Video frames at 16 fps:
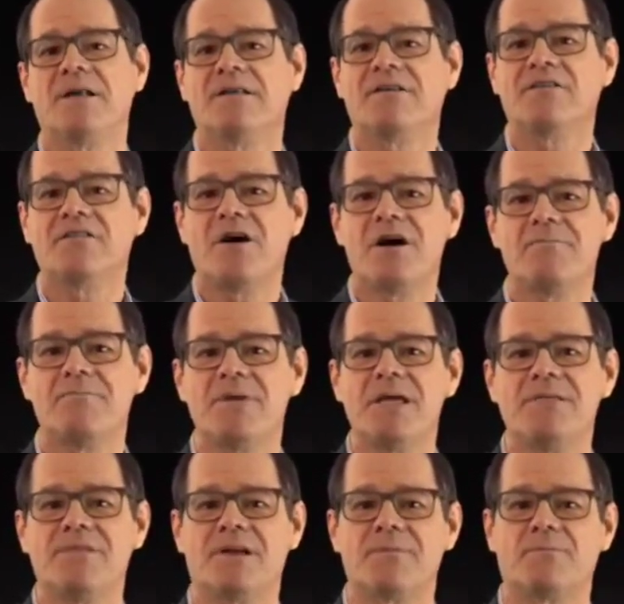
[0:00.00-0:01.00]
does not
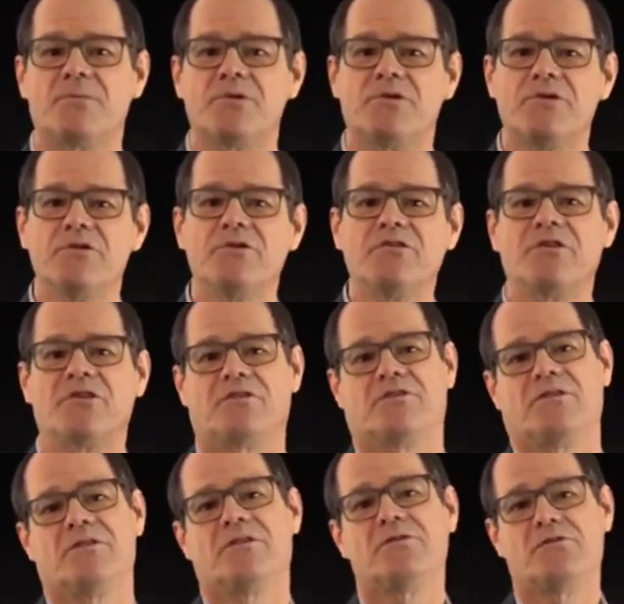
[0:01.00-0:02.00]
mean that it
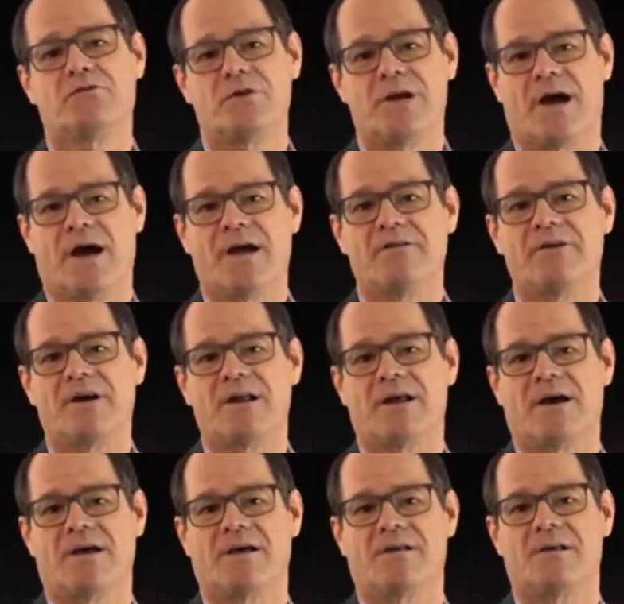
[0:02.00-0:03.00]
produces the free
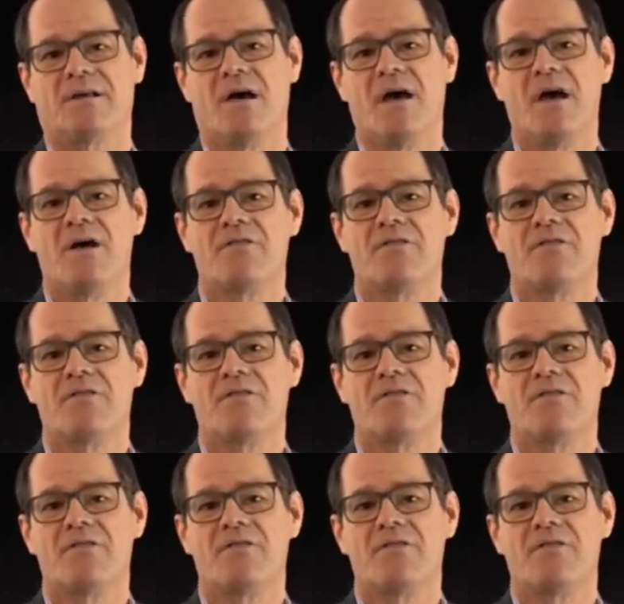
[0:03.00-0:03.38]
hydride ion.